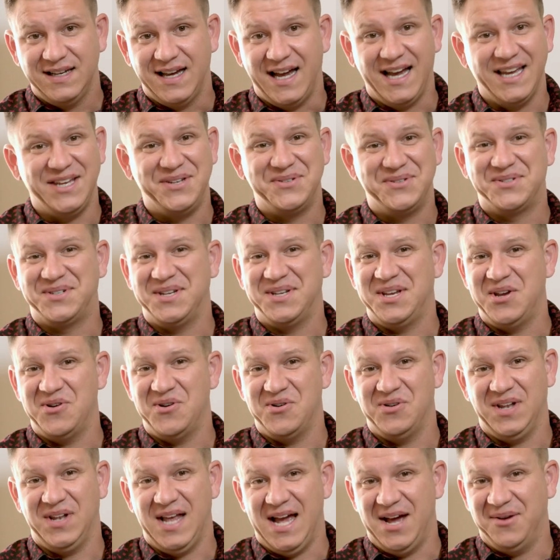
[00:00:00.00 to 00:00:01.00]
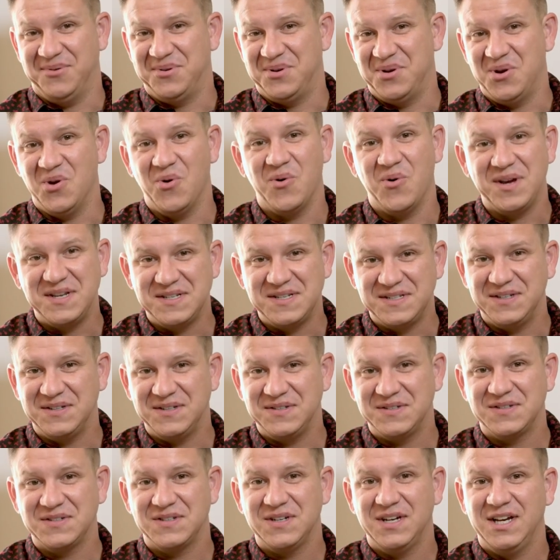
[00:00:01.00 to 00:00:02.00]
I used to hear loud
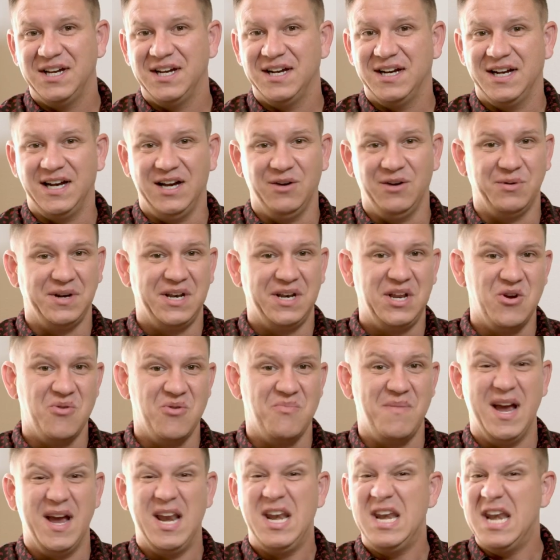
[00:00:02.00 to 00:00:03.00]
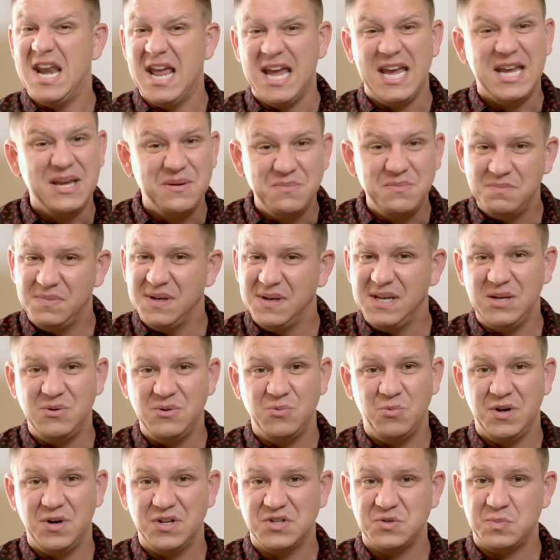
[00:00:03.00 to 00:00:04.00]
noises. I would hear my name
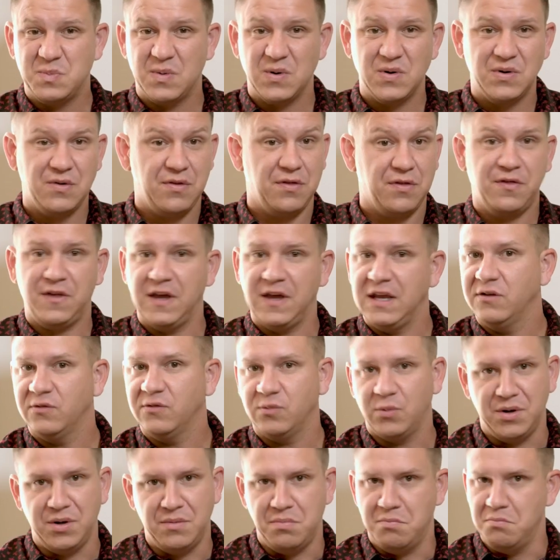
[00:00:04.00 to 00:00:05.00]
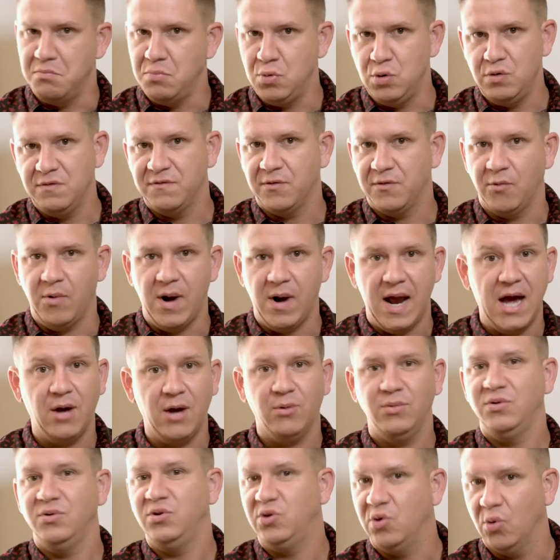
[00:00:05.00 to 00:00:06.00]
being whispered. Things would move
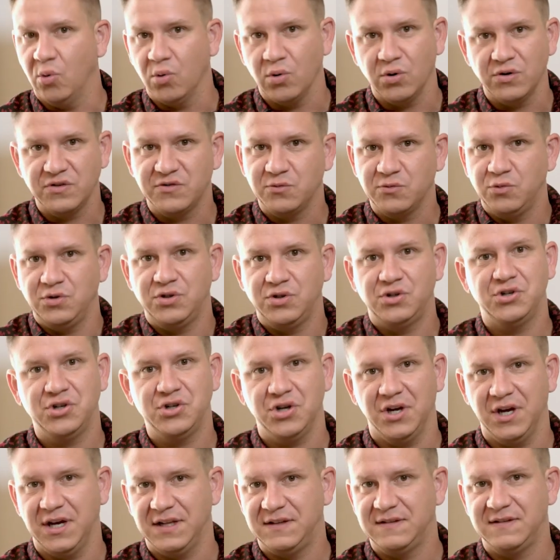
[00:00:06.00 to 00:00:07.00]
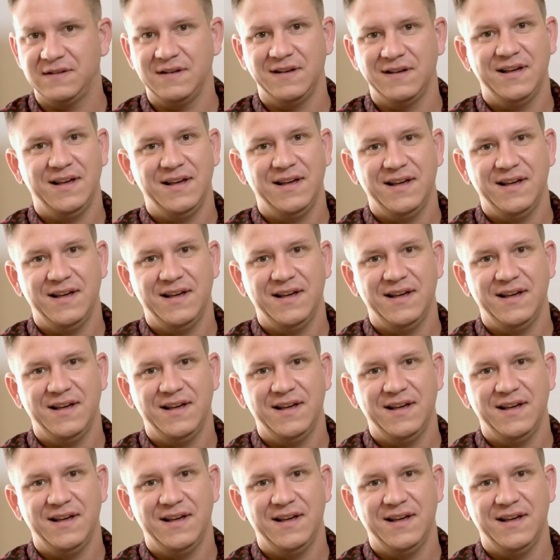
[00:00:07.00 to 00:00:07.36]
around. Doors would shut.